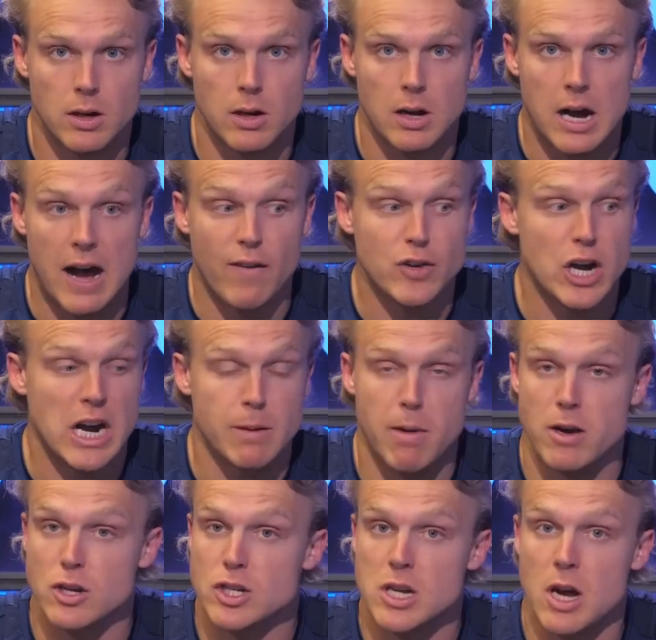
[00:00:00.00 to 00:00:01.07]
I've talked
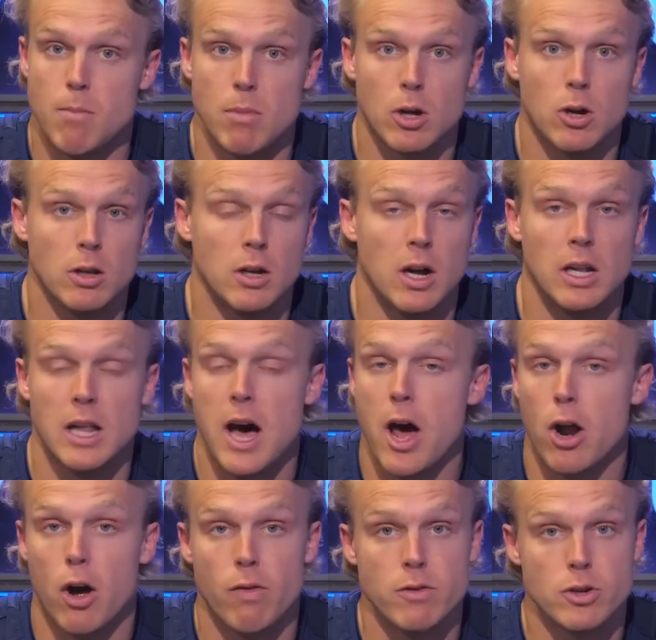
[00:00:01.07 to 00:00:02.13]
about Desam McCullough a
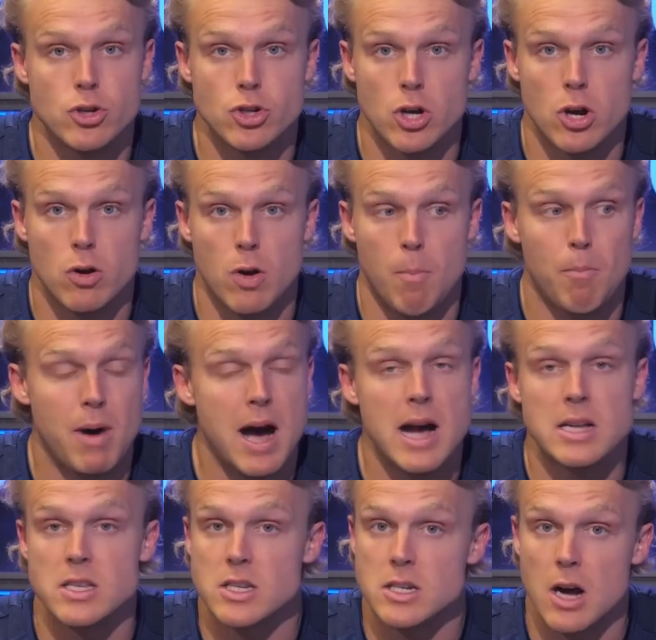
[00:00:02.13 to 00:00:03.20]
lot on this show. I'm
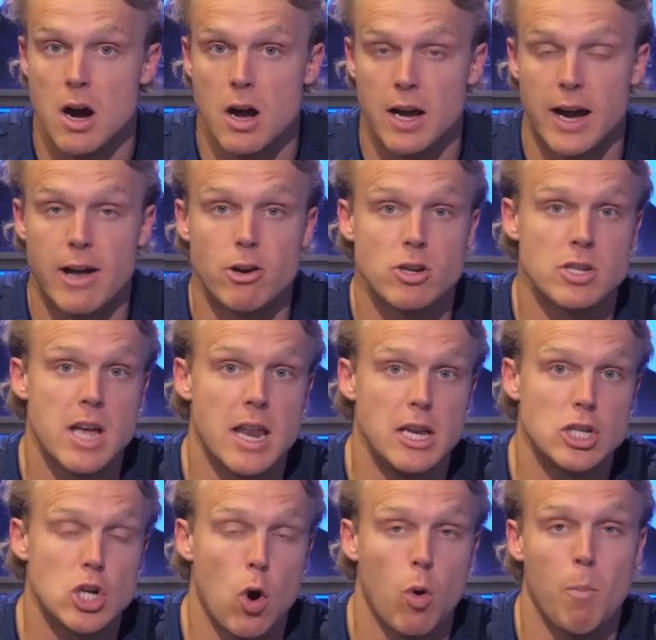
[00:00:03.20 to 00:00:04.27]
buying stock. I understand
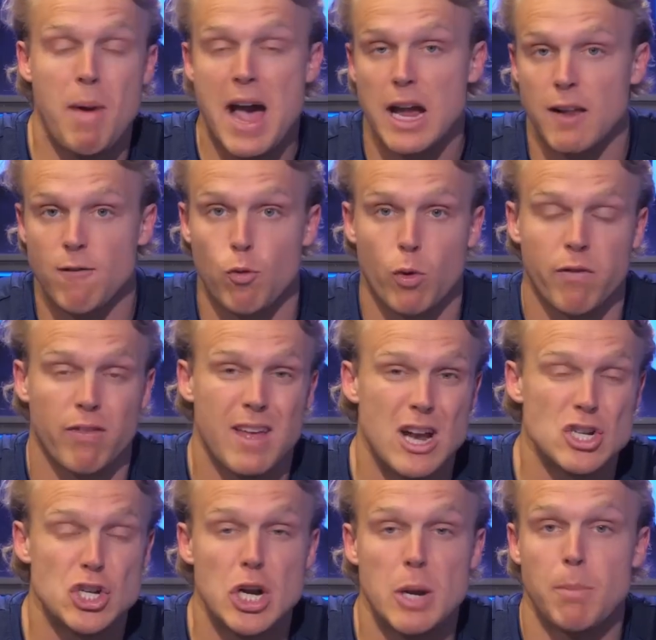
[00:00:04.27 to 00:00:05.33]
he's going back and forth for
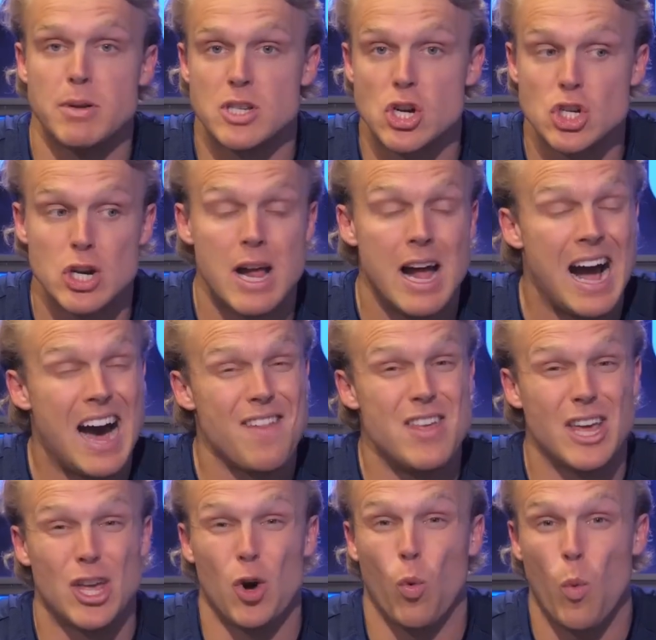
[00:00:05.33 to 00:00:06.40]
that cheetah position. I
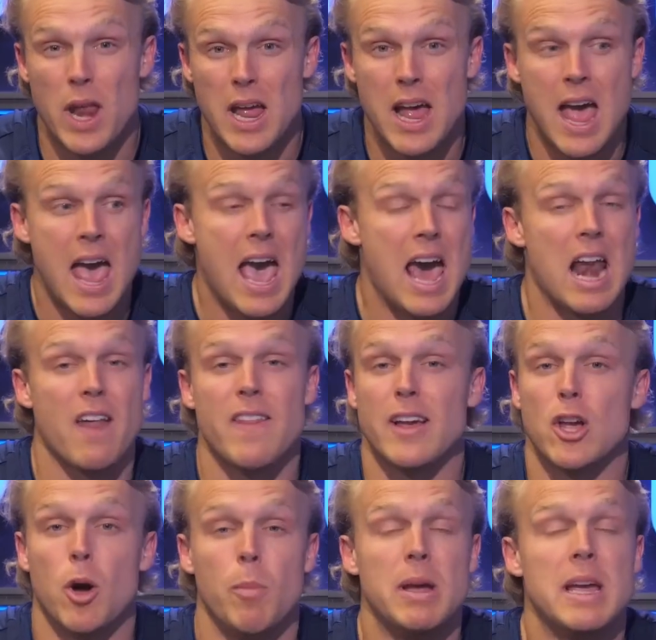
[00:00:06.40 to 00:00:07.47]
think he'll win it, and I
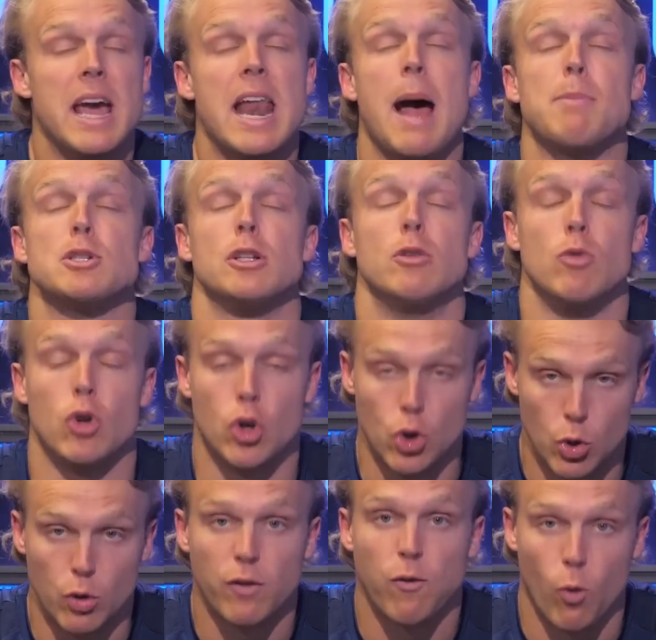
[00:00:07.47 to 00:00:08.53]
think he'll be an absolute
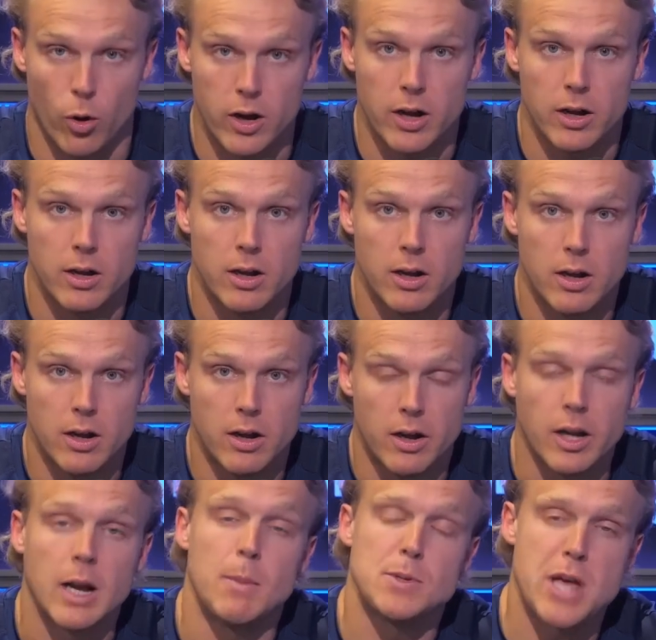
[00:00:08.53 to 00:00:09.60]
dude for you
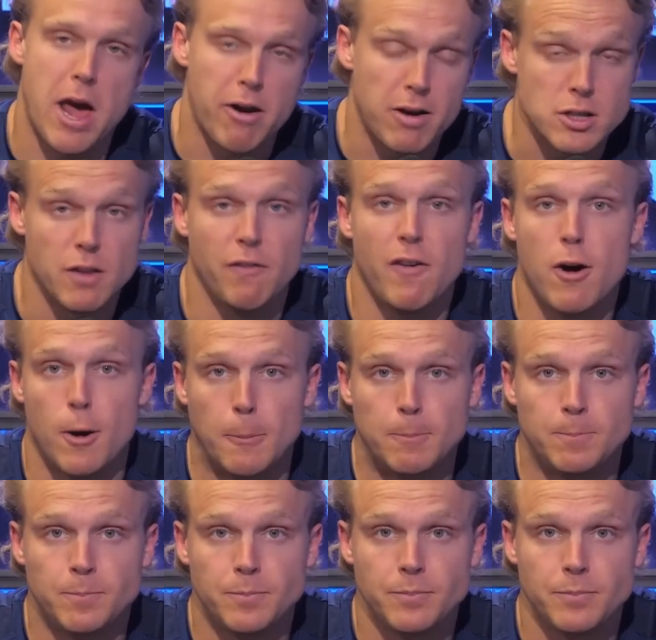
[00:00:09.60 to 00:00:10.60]
come Saturdays in the fall.